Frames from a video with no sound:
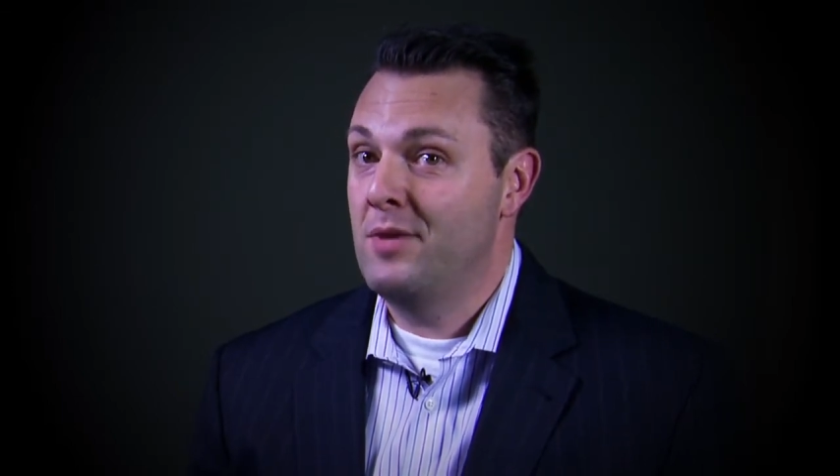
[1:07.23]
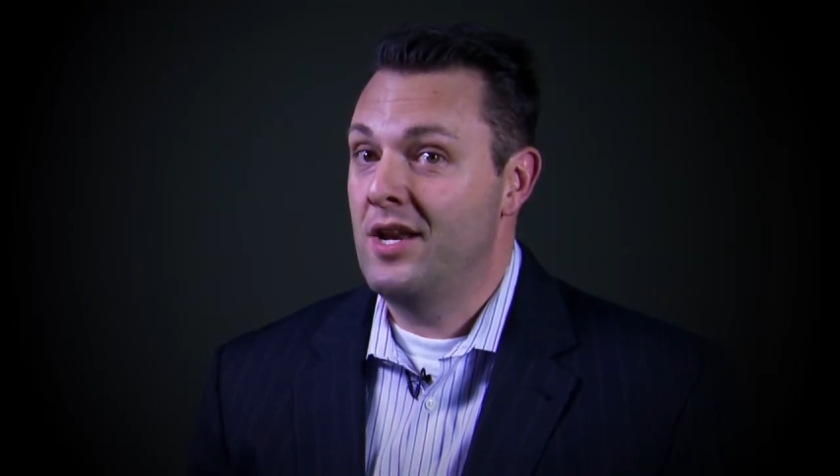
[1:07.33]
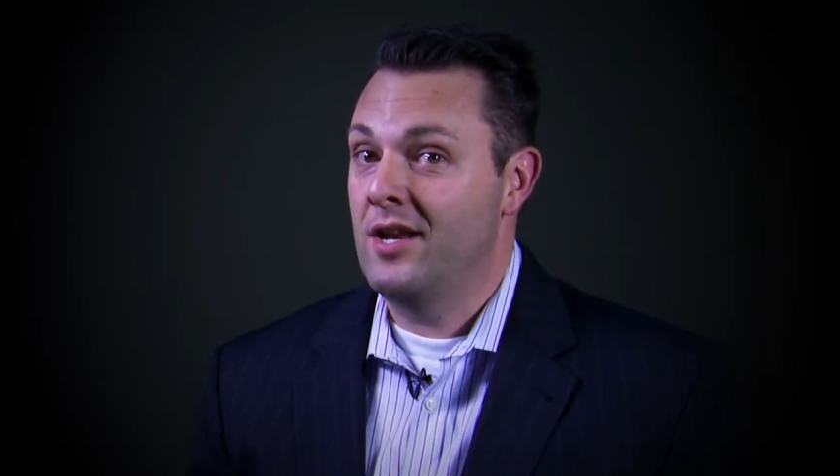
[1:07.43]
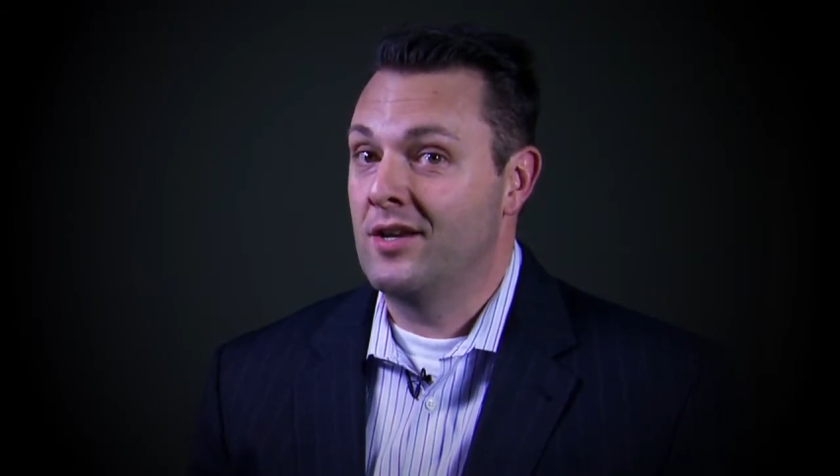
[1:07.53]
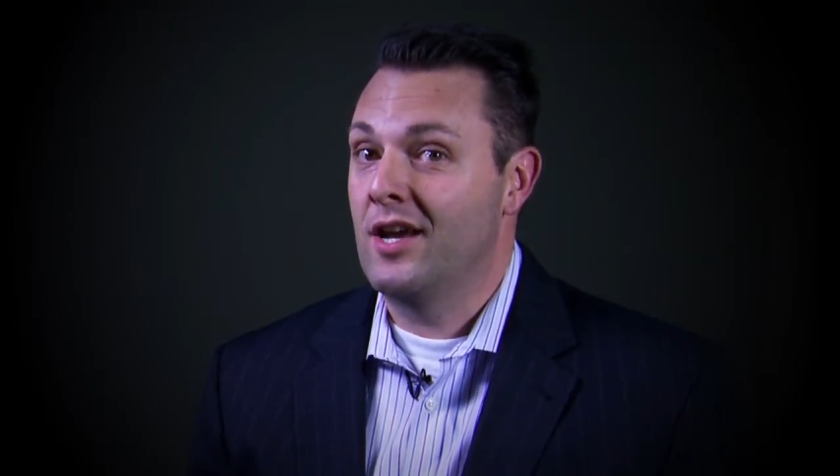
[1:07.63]

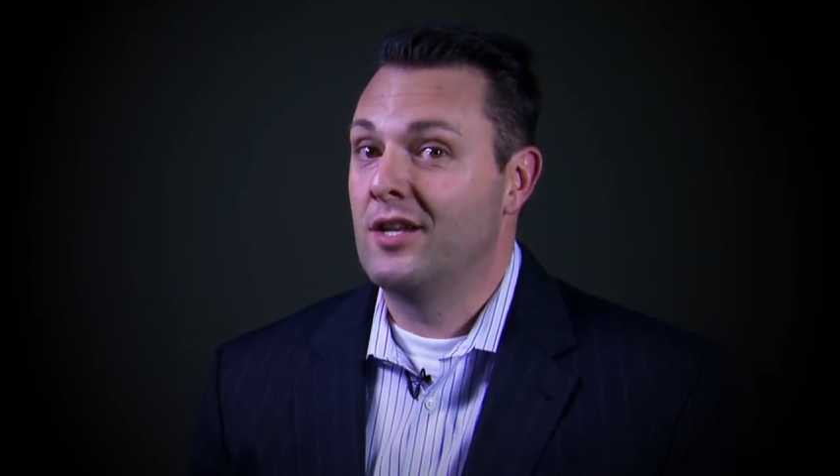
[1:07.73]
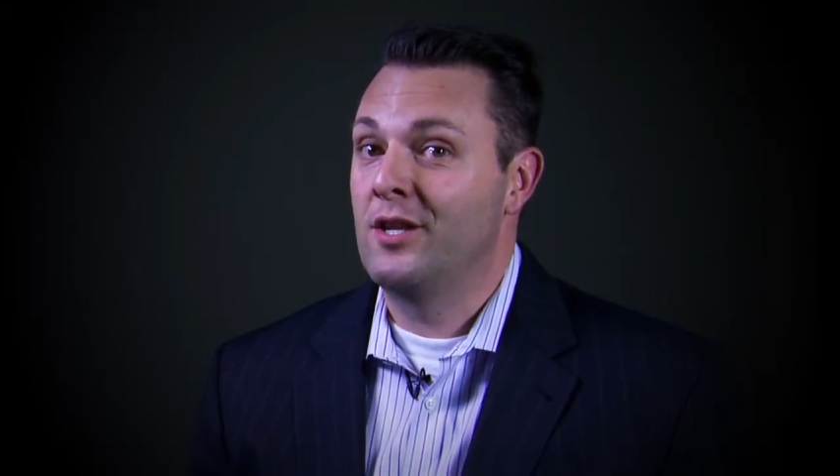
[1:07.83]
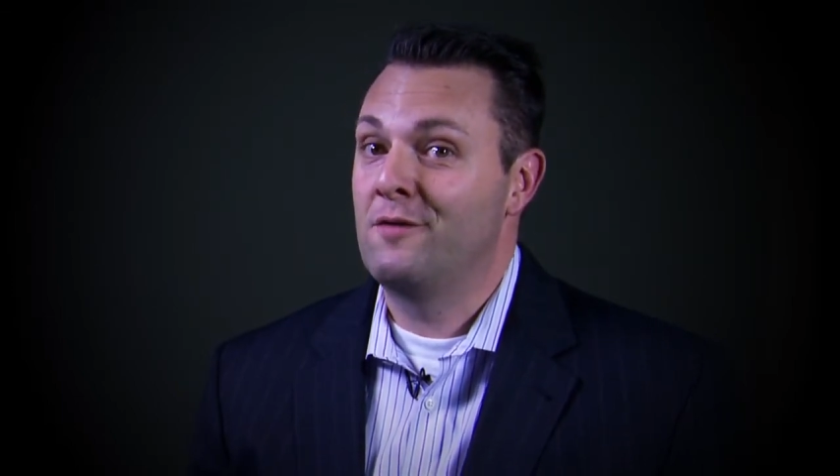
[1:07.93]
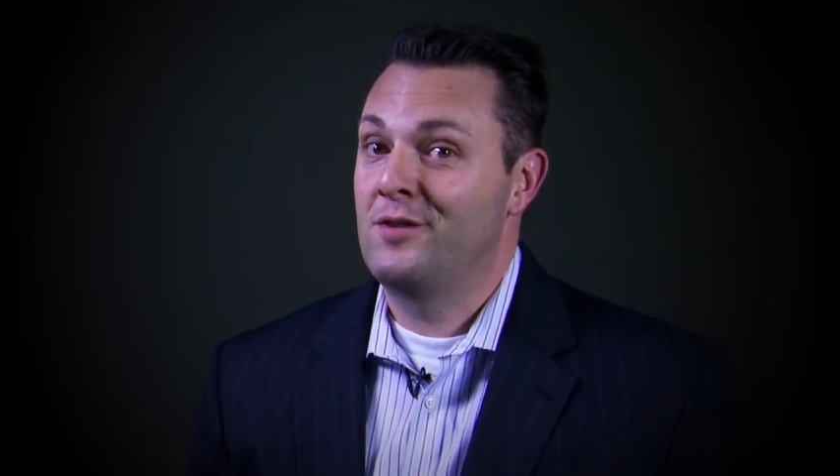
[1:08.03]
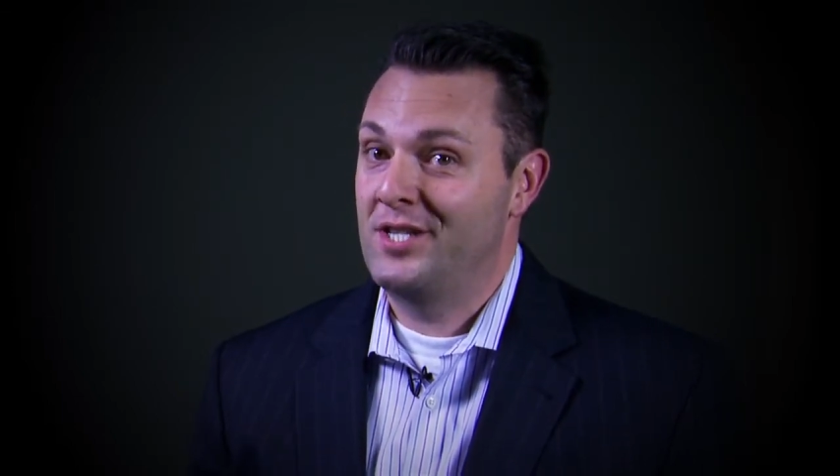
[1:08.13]
meeting and
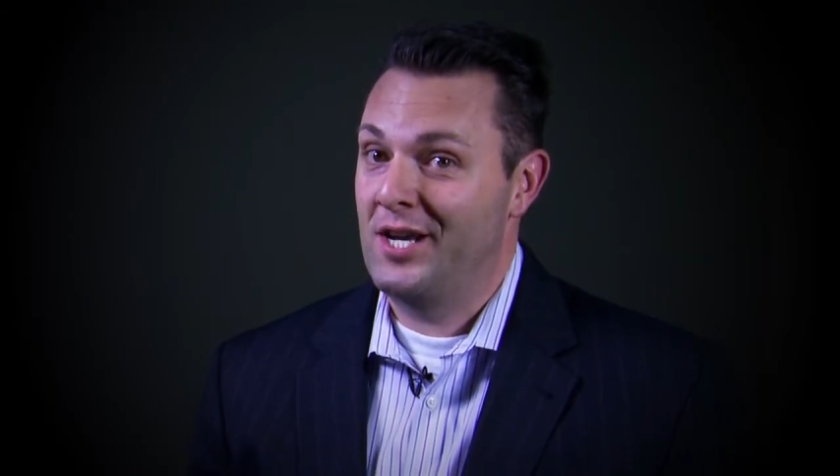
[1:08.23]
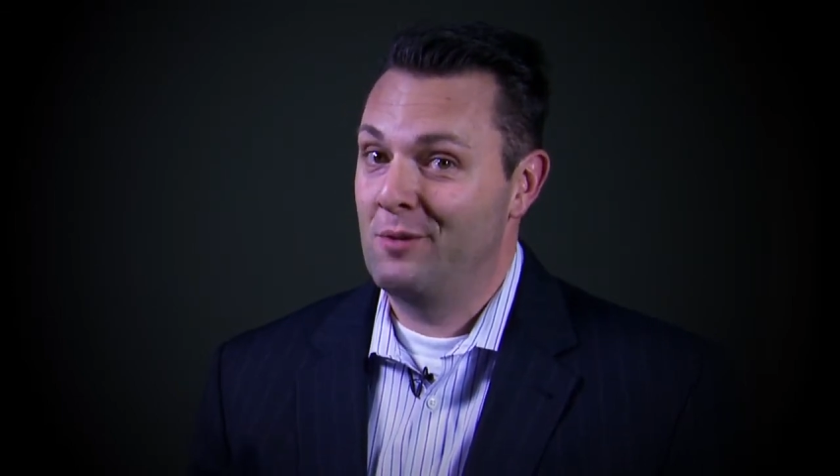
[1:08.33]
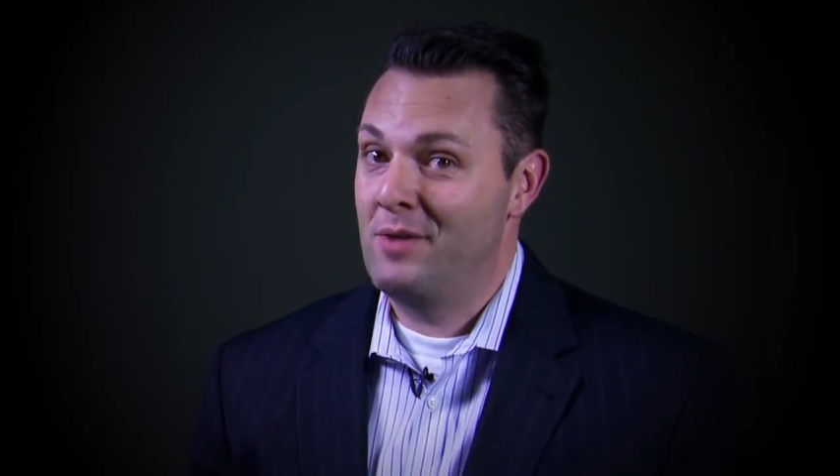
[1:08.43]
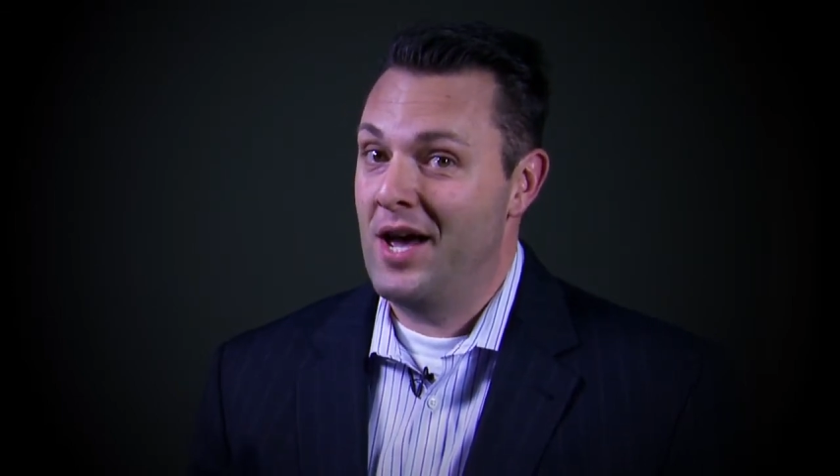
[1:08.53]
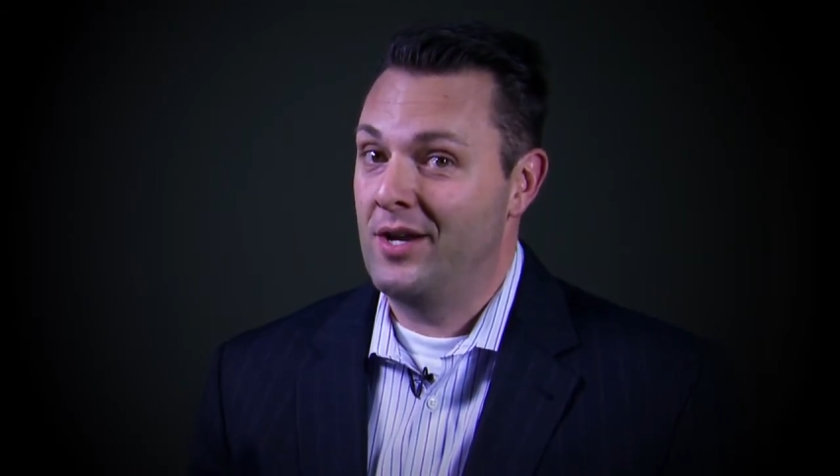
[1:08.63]
lived to
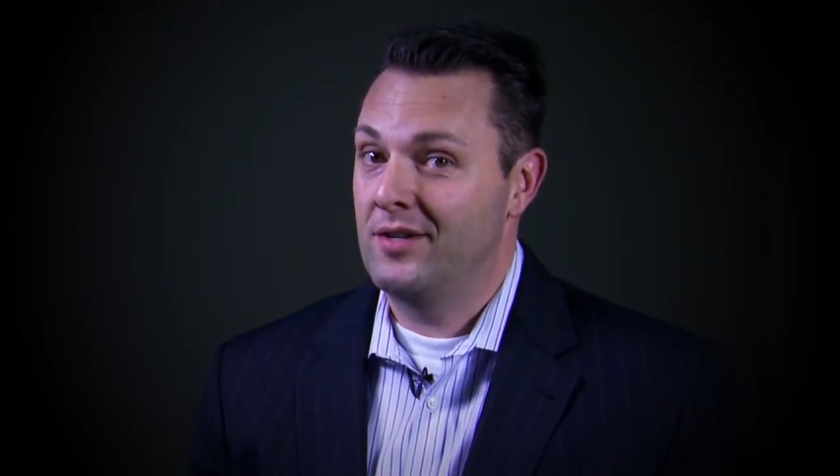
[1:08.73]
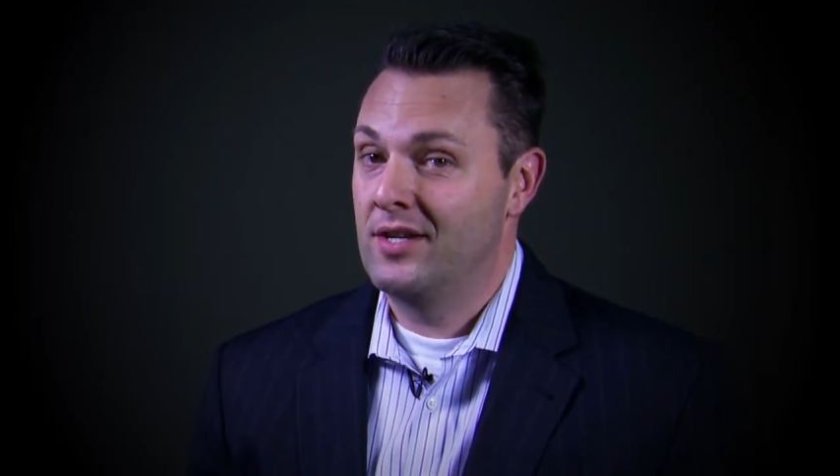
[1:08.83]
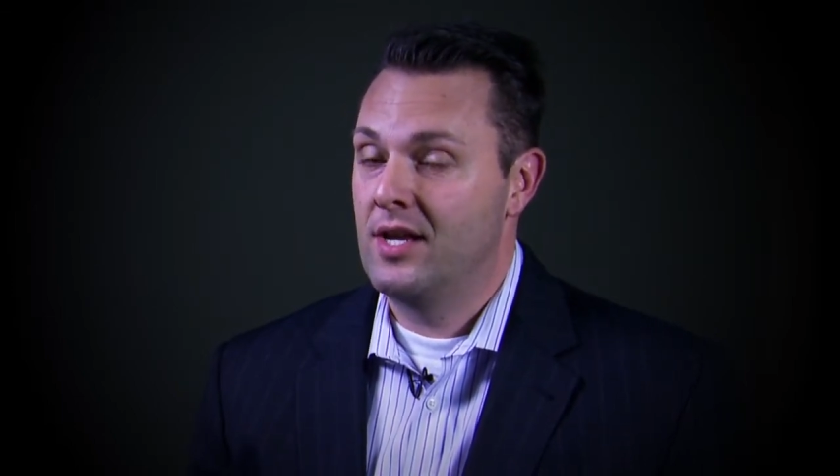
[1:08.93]
tell about it.